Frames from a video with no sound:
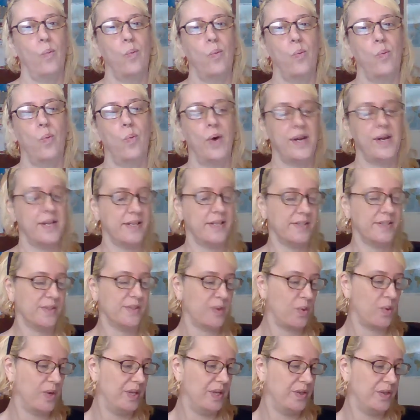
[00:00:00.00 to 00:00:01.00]
What is
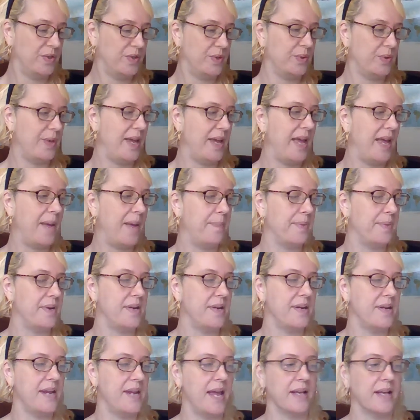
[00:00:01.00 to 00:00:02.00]
going to
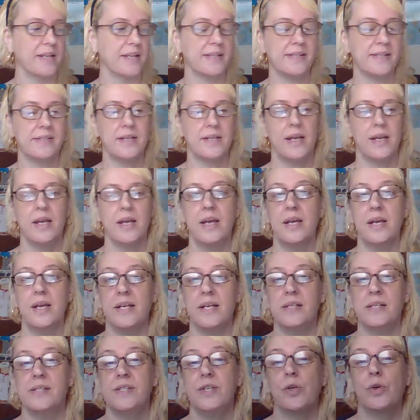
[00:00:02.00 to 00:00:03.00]
happen next?
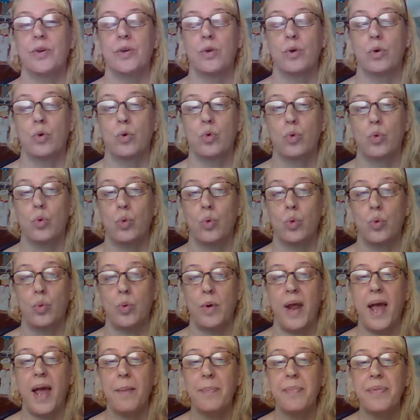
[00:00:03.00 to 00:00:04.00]
Is he going to
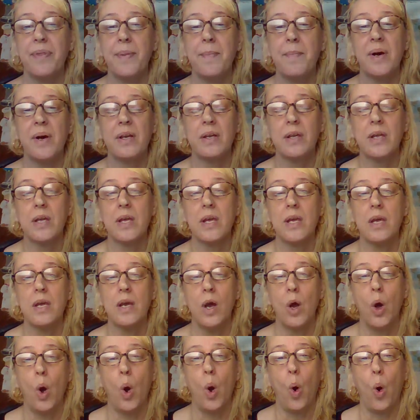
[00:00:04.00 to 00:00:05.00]
grab the
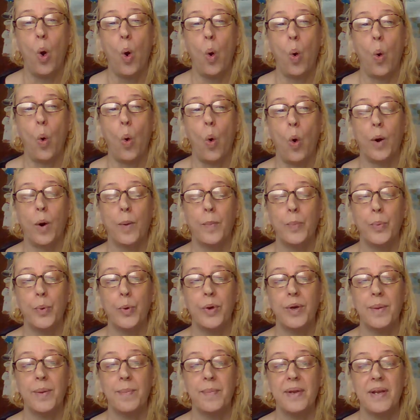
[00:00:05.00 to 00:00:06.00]
monkey or
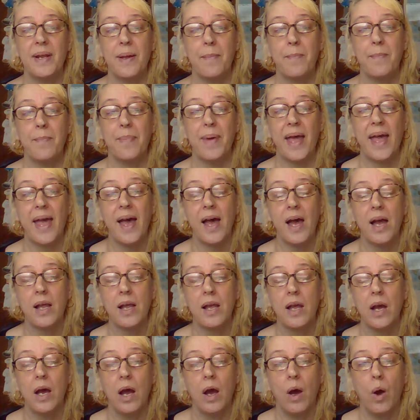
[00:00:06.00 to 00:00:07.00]
put him in a
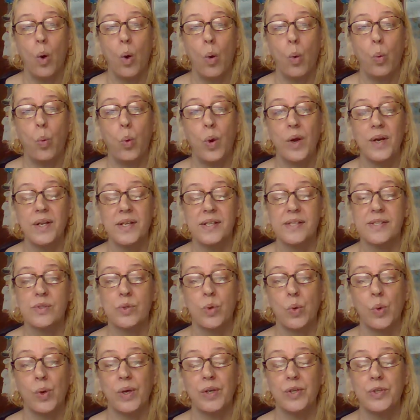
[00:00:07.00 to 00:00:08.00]
bag? What is
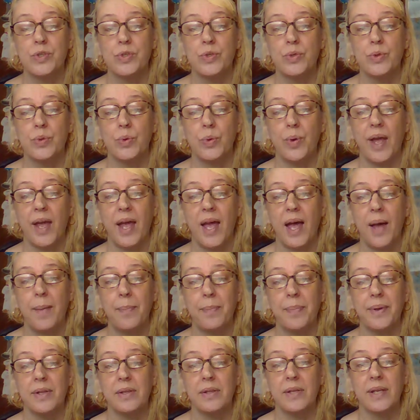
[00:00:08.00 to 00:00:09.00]
going to
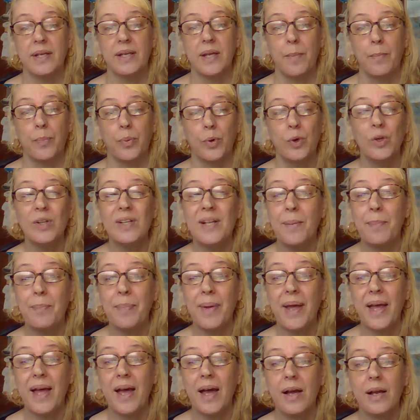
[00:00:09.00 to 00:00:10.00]
happen? Like a burlap
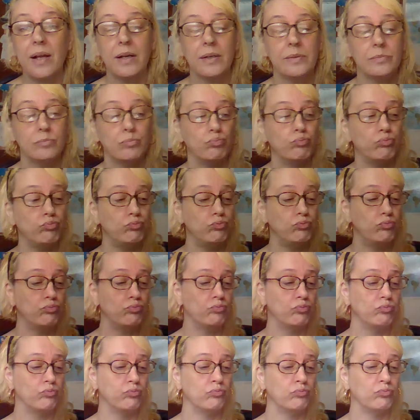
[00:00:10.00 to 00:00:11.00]
bag?
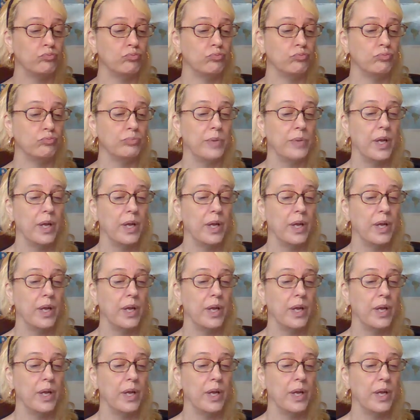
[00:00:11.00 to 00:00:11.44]
Hmm.